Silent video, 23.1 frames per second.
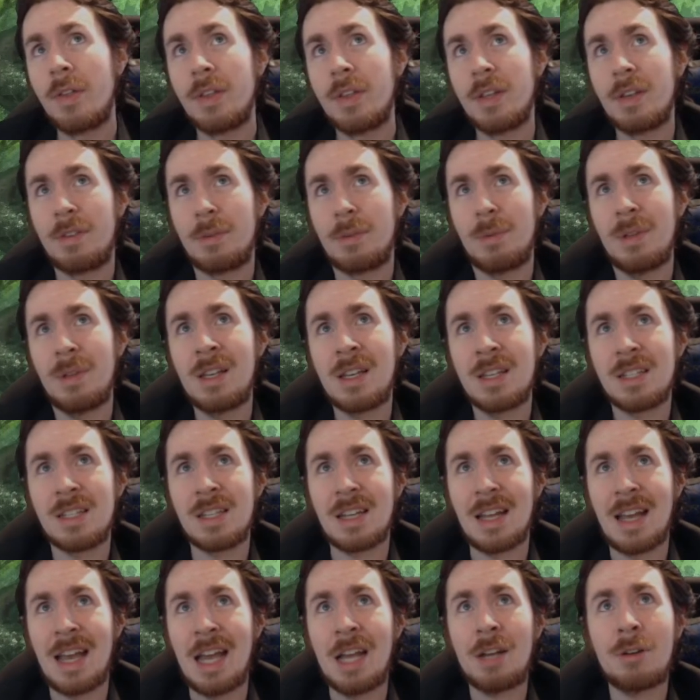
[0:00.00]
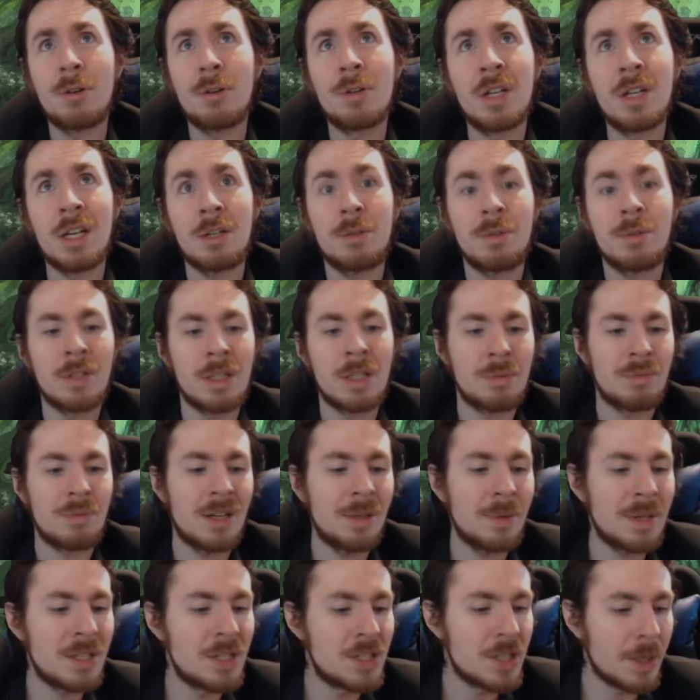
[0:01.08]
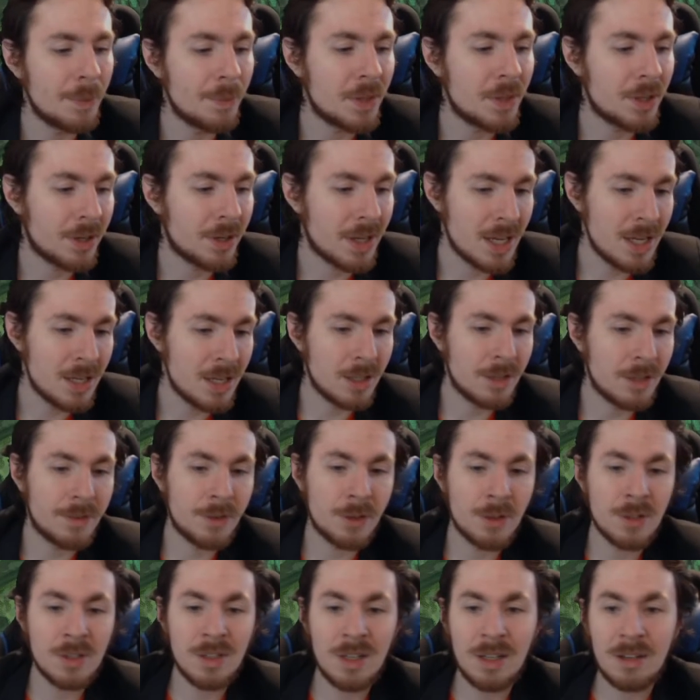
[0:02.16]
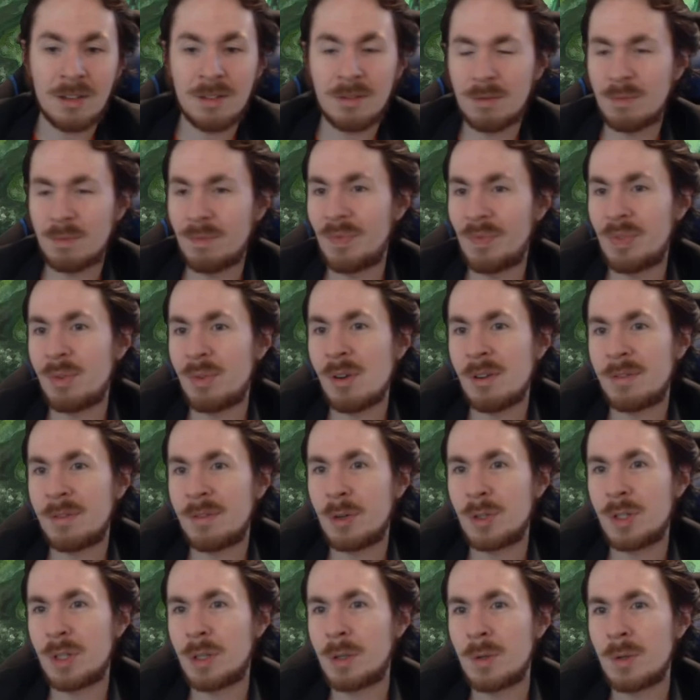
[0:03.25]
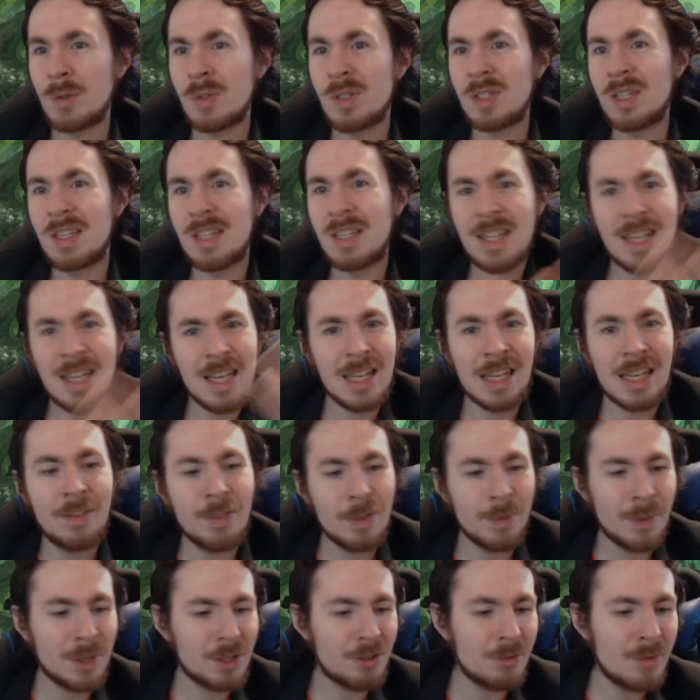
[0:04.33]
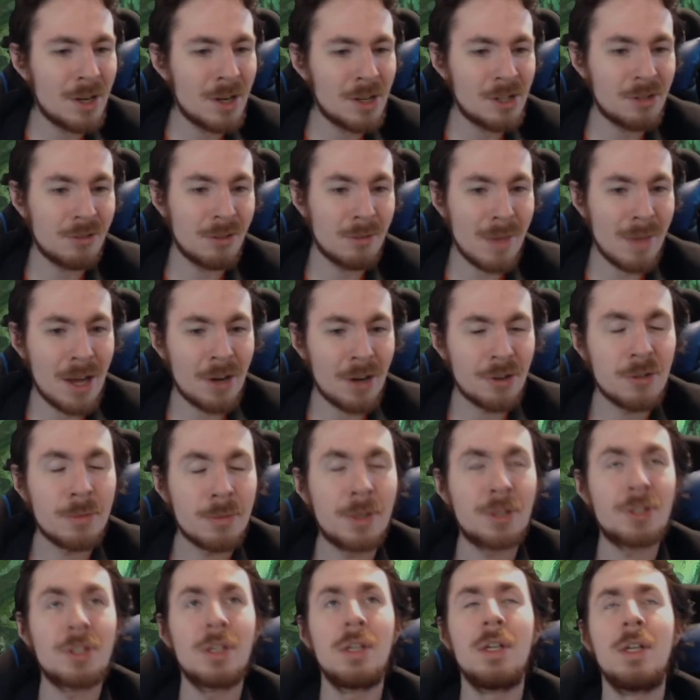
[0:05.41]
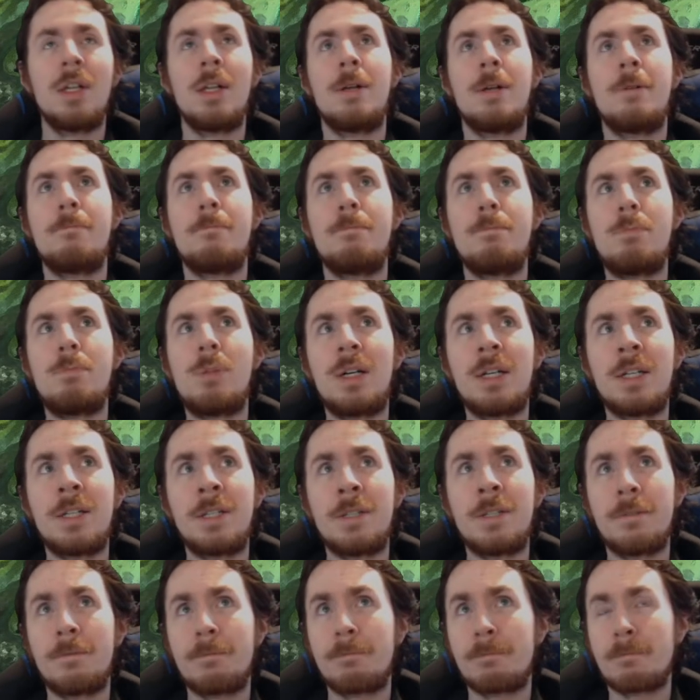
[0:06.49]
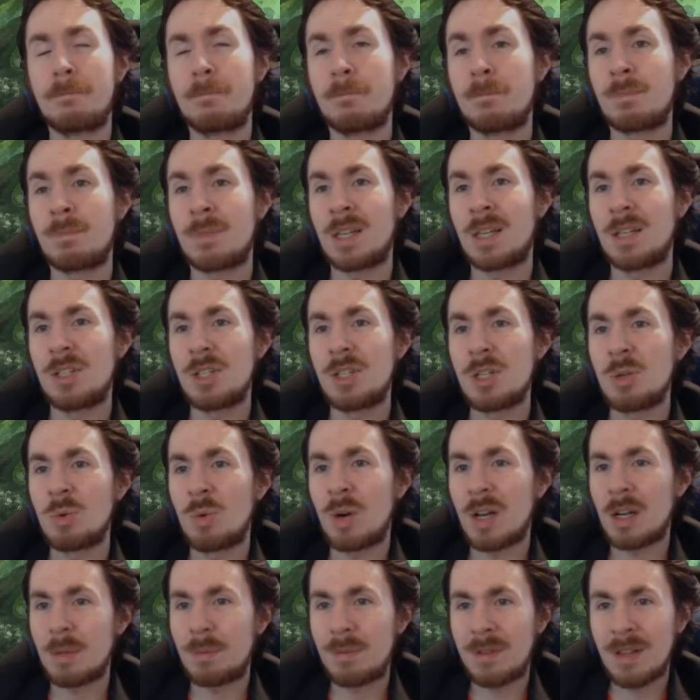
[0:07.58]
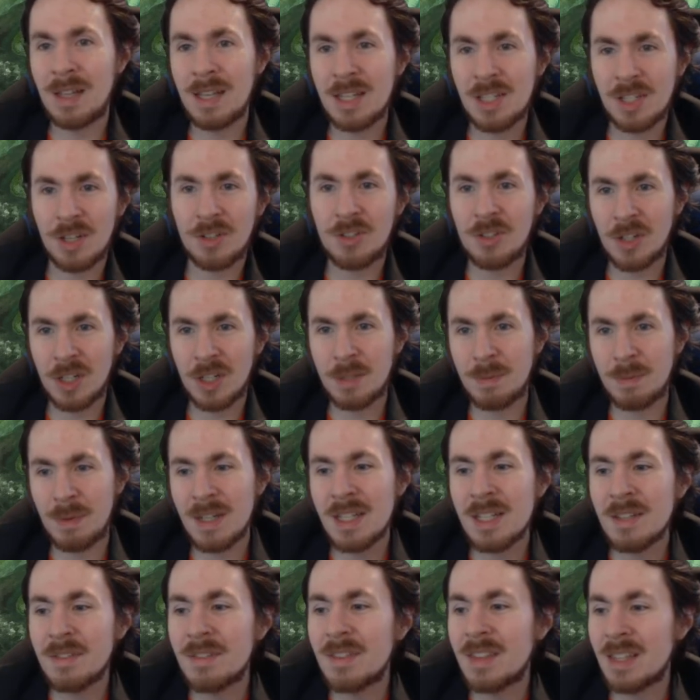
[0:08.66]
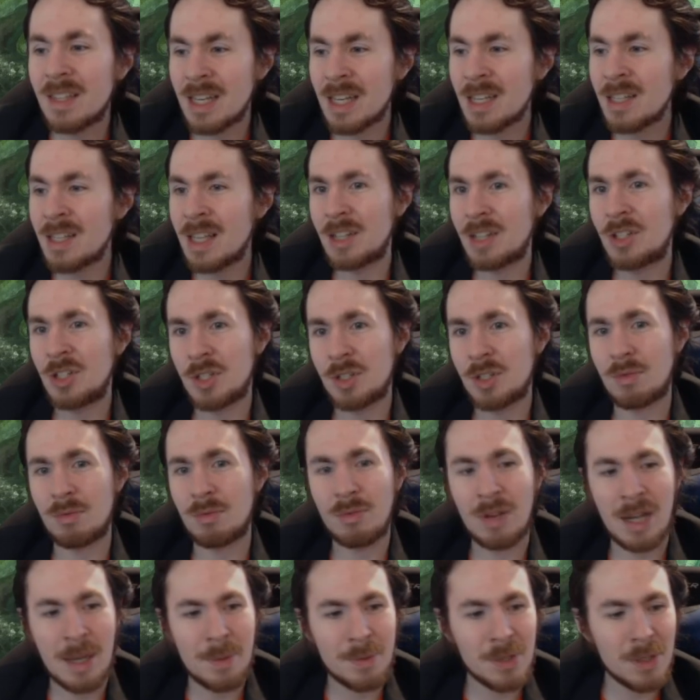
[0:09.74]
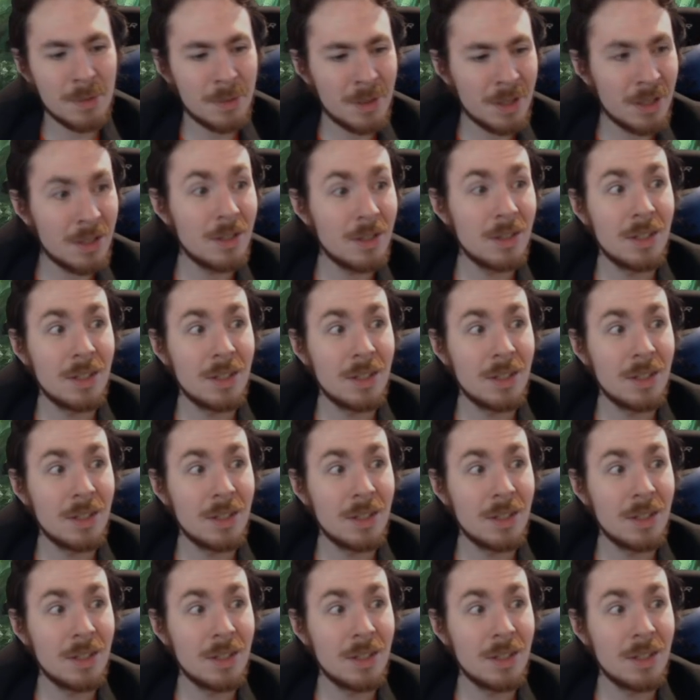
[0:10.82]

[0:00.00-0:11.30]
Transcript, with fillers: if you're playing against an aggro deck where they probably dump their hand in the first like three or four turns, then yeah, giving them extra mana doesn't really matter too much. But do you want to play such an expensive thing that just ramps a bit